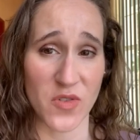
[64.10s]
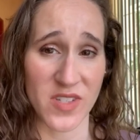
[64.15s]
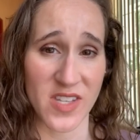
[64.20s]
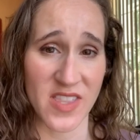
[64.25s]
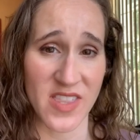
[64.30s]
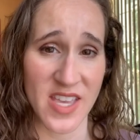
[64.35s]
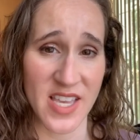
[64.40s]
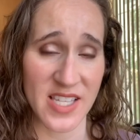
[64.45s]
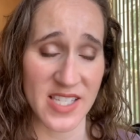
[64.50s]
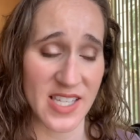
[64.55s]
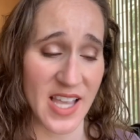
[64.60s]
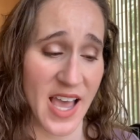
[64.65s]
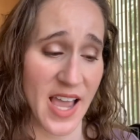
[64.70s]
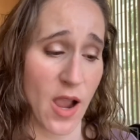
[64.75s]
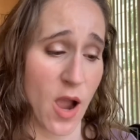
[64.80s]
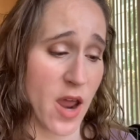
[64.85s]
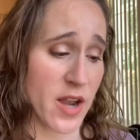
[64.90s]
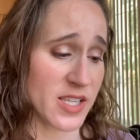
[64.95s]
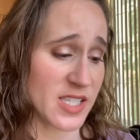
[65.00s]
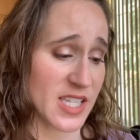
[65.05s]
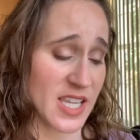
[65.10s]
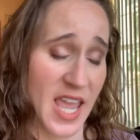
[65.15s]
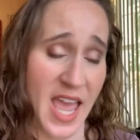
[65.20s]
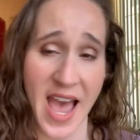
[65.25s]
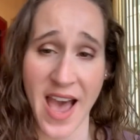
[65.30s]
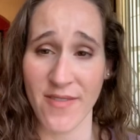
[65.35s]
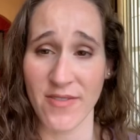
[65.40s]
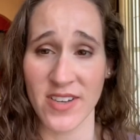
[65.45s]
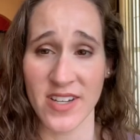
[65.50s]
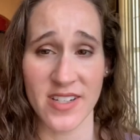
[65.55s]
using this, I honestly
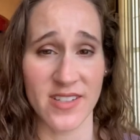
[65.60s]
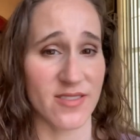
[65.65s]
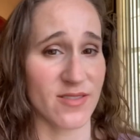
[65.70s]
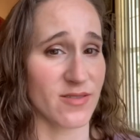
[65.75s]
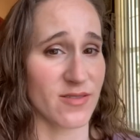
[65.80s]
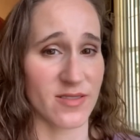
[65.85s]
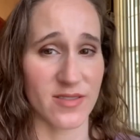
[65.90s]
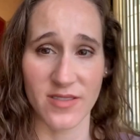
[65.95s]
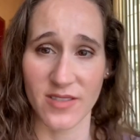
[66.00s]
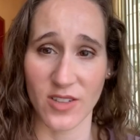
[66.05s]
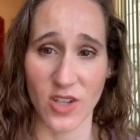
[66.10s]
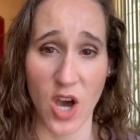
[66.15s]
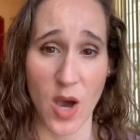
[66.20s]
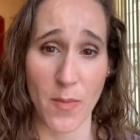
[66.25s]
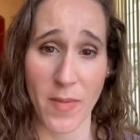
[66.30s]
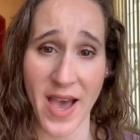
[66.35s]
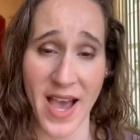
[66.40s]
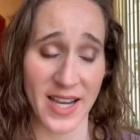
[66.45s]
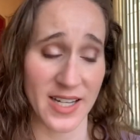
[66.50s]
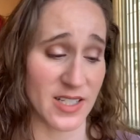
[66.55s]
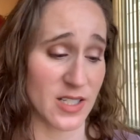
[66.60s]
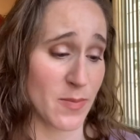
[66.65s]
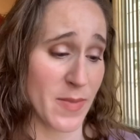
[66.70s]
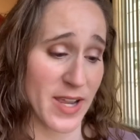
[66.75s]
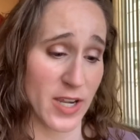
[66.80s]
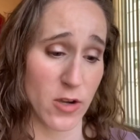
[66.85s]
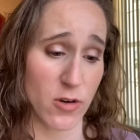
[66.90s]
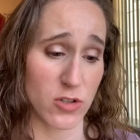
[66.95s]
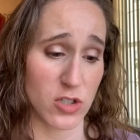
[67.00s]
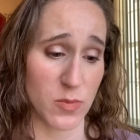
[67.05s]
haven't gone back to
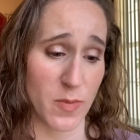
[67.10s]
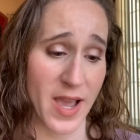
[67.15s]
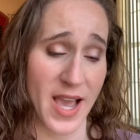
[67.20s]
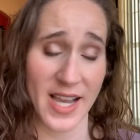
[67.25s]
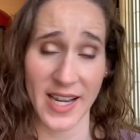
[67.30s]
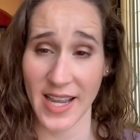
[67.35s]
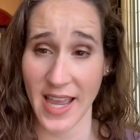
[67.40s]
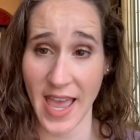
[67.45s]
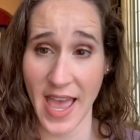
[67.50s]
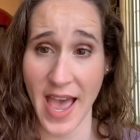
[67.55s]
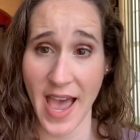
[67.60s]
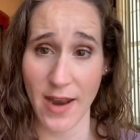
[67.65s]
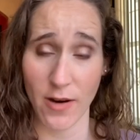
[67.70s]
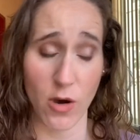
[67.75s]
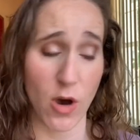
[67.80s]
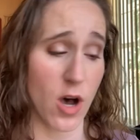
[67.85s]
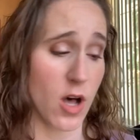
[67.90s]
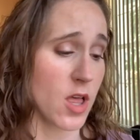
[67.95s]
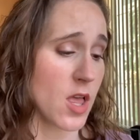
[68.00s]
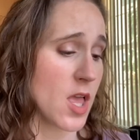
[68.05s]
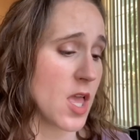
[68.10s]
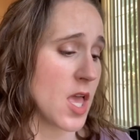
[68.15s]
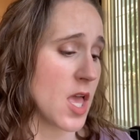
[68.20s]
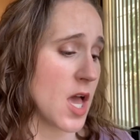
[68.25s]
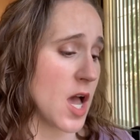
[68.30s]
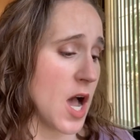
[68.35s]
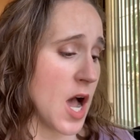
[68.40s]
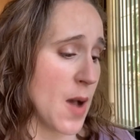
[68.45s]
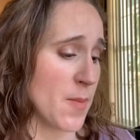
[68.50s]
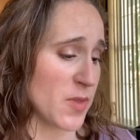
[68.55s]
my Coach bag at all.
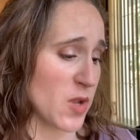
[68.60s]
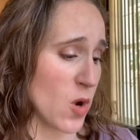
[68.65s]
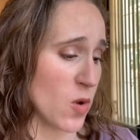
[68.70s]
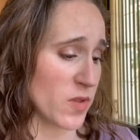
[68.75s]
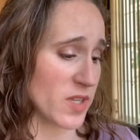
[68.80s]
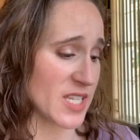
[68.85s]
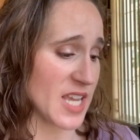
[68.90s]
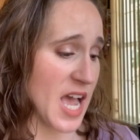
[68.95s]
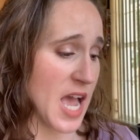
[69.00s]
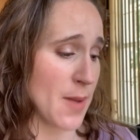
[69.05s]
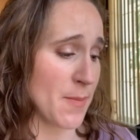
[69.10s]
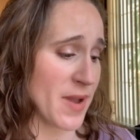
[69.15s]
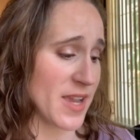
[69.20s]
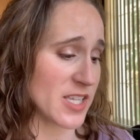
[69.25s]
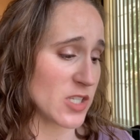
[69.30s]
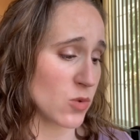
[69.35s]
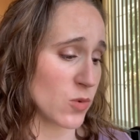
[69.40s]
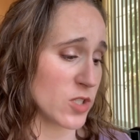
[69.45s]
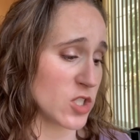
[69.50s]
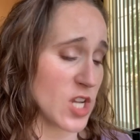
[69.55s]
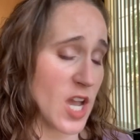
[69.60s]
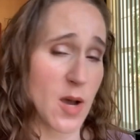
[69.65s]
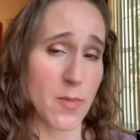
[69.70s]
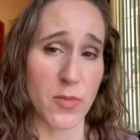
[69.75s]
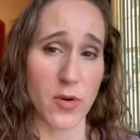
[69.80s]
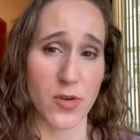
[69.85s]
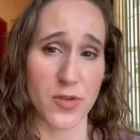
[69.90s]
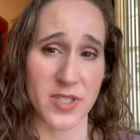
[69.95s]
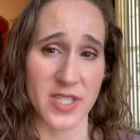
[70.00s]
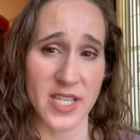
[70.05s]
Um, the only time I switch out
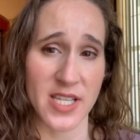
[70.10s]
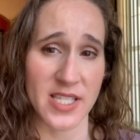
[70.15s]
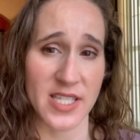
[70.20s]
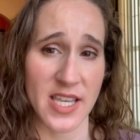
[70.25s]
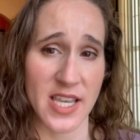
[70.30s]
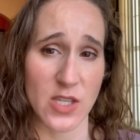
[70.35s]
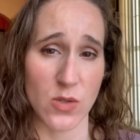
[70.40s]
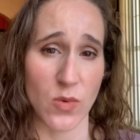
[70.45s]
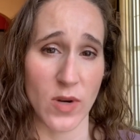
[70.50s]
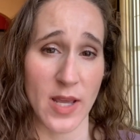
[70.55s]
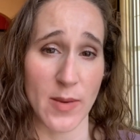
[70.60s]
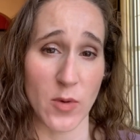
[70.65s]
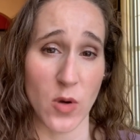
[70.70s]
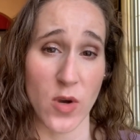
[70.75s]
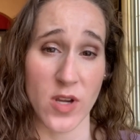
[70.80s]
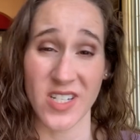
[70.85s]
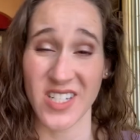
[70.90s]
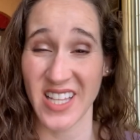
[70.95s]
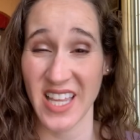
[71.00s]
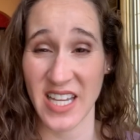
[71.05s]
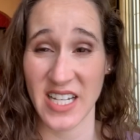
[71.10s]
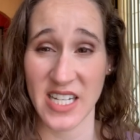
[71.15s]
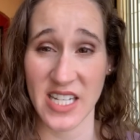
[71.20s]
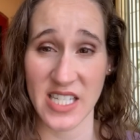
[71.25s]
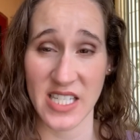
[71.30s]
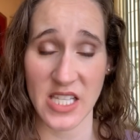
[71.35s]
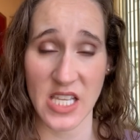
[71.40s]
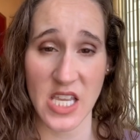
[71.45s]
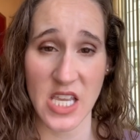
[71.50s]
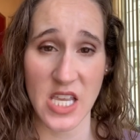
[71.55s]
purses is when I'm going to like
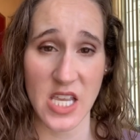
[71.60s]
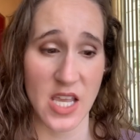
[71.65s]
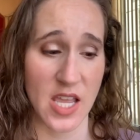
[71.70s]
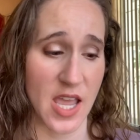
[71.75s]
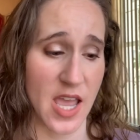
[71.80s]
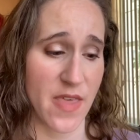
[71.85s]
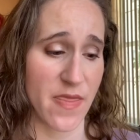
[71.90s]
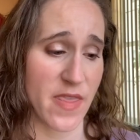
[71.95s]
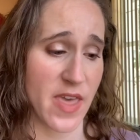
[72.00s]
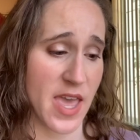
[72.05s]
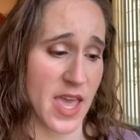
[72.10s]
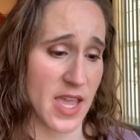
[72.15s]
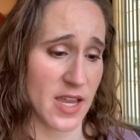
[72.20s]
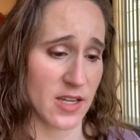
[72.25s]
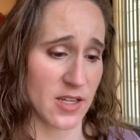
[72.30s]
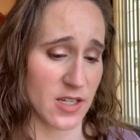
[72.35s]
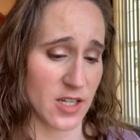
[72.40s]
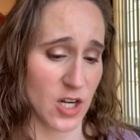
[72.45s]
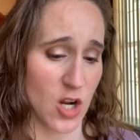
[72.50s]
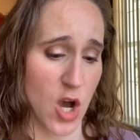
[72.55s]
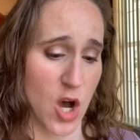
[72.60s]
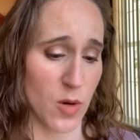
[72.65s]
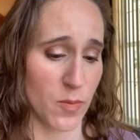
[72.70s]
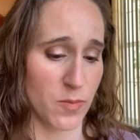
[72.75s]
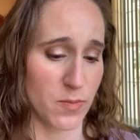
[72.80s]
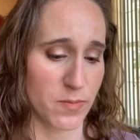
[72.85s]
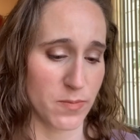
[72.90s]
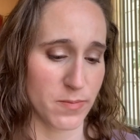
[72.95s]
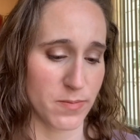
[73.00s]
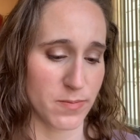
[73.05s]
Disney and then, you know, I'll
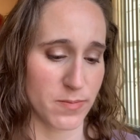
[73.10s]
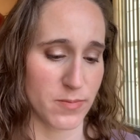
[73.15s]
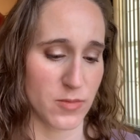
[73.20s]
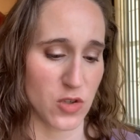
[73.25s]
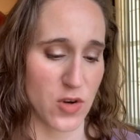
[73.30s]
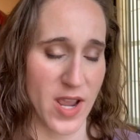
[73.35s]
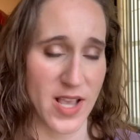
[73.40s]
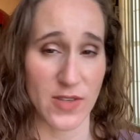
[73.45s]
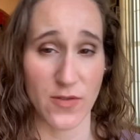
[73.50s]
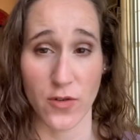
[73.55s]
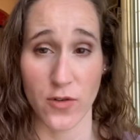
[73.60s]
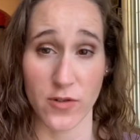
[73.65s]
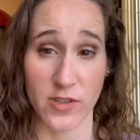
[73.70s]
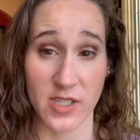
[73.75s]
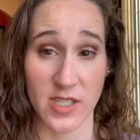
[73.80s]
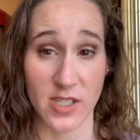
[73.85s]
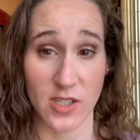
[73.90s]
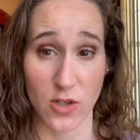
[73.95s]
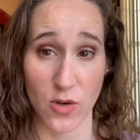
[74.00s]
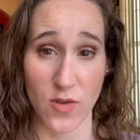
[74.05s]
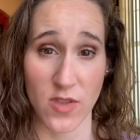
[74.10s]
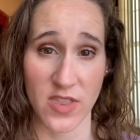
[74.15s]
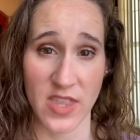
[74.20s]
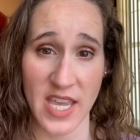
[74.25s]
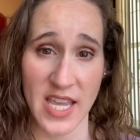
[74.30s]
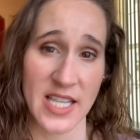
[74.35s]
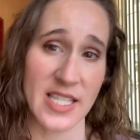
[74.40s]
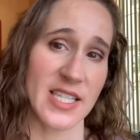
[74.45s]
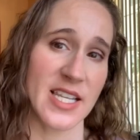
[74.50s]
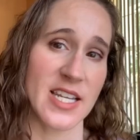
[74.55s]
transfer certain
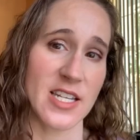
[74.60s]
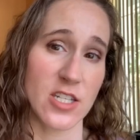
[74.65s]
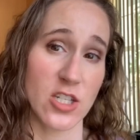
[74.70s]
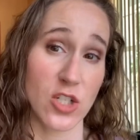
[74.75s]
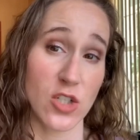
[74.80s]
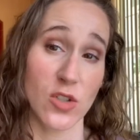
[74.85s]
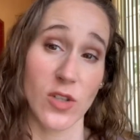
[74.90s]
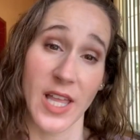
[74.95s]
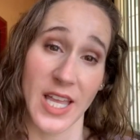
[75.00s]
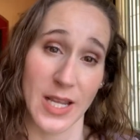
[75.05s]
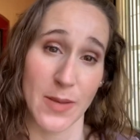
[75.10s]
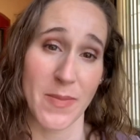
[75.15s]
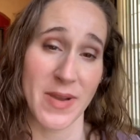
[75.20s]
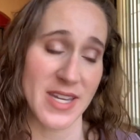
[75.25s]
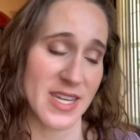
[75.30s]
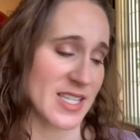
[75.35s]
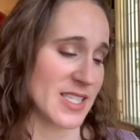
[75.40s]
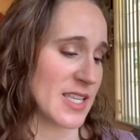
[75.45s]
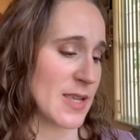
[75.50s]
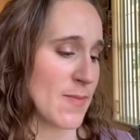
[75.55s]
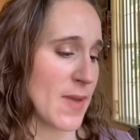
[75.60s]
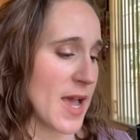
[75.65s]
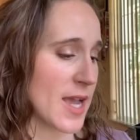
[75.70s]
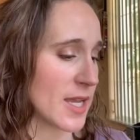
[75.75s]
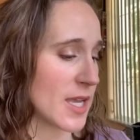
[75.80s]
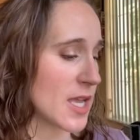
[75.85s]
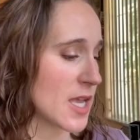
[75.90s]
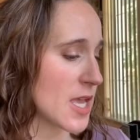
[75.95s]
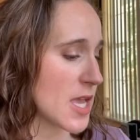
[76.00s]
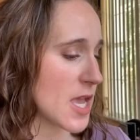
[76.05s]
things into like my Disney bag.
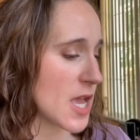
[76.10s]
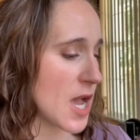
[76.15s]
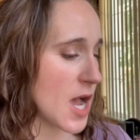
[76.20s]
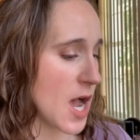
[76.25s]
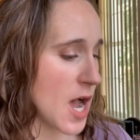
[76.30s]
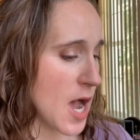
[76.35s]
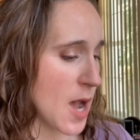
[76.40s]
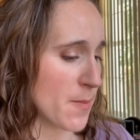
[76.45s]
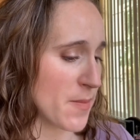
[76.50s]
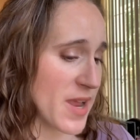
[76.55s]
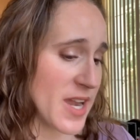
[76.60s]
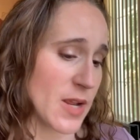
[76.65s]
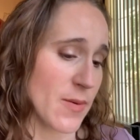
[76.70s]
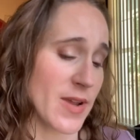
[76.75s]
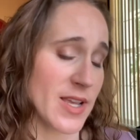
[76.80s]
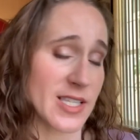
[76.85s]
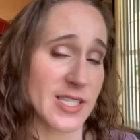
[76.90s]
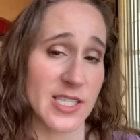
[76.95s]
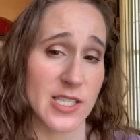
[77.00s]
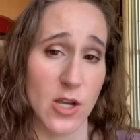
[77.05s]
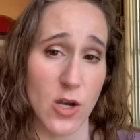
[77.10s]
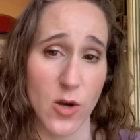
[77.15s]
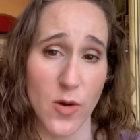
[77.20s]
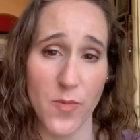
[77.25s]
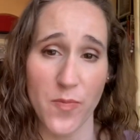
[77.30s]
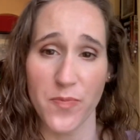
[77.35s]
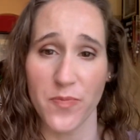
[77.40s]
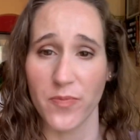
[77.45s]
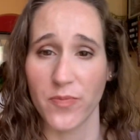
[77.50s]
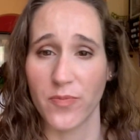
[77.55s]
Um, but anyway, so